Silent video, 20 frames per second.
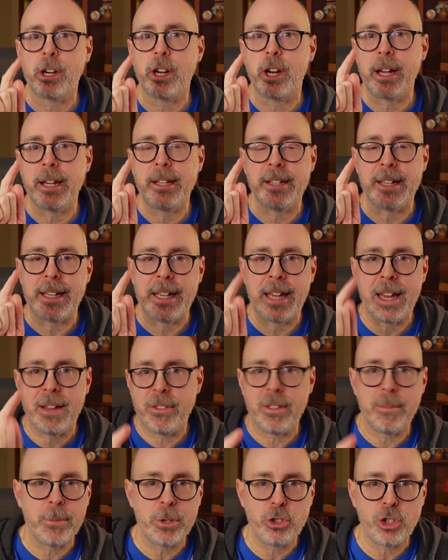going to
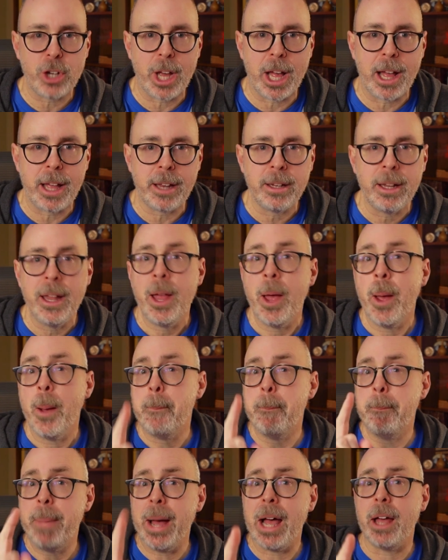give them a shot
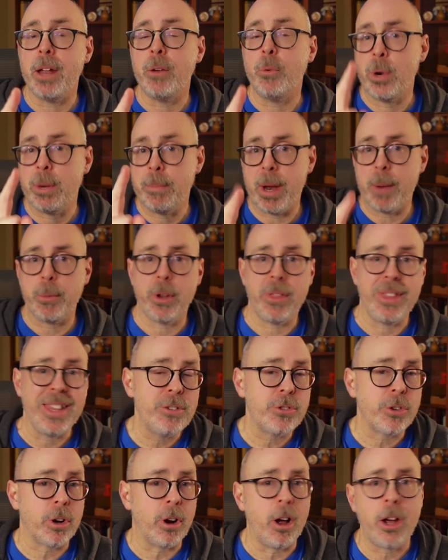but remember,
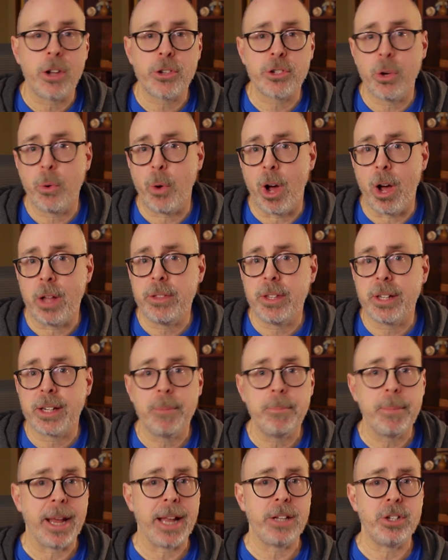these are also on the
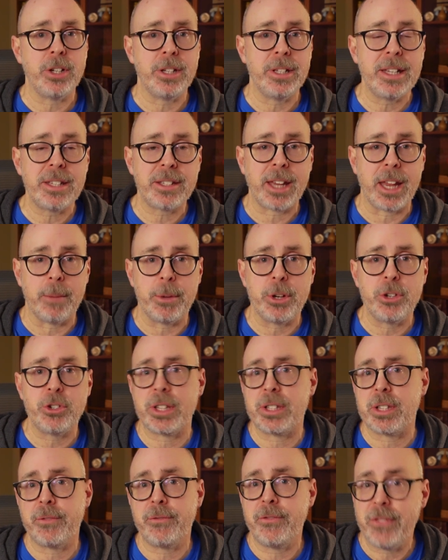companion disk image
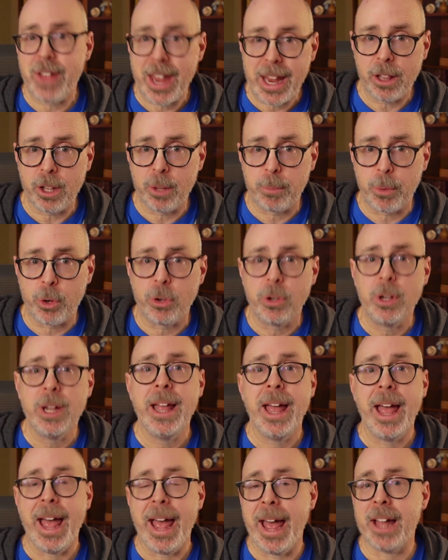that's available
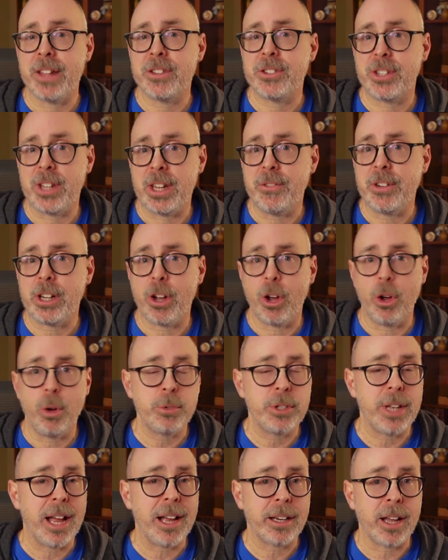at
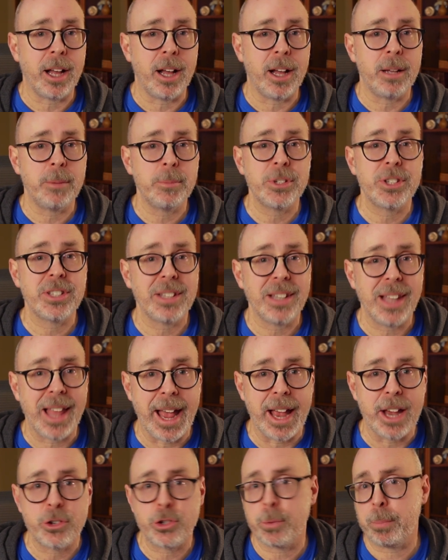stevencombs.com
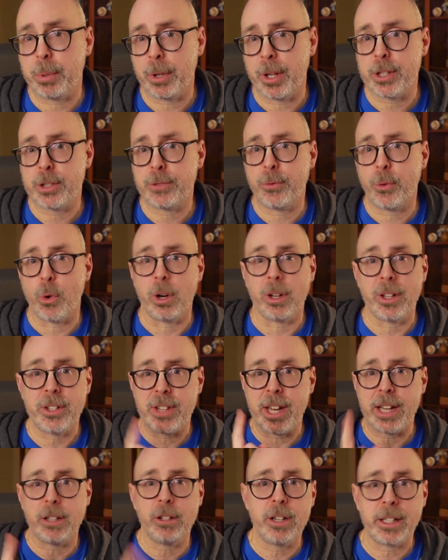slash plus four.
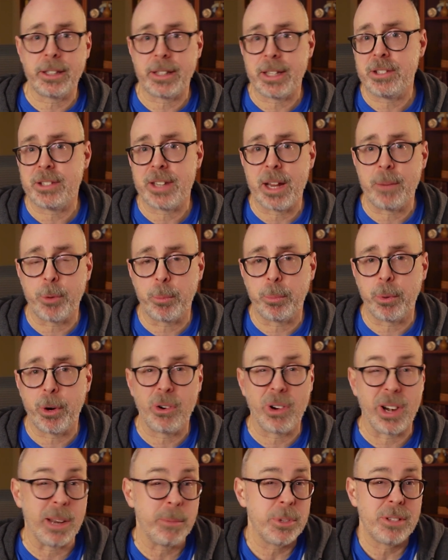Let's take a look at these sample
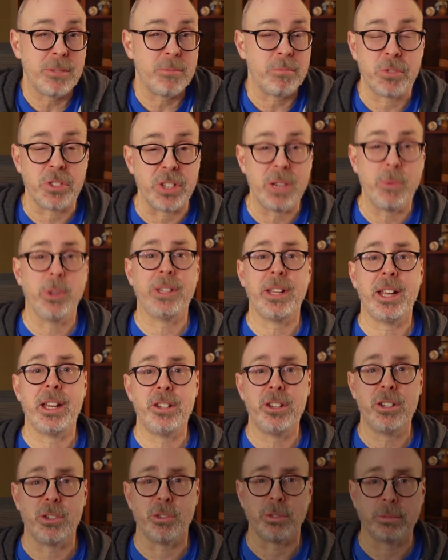programs and see what they
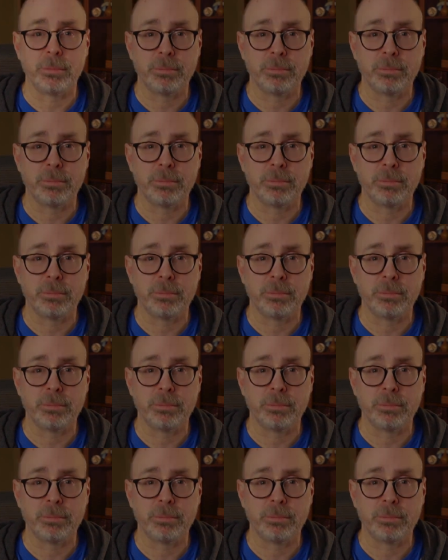do.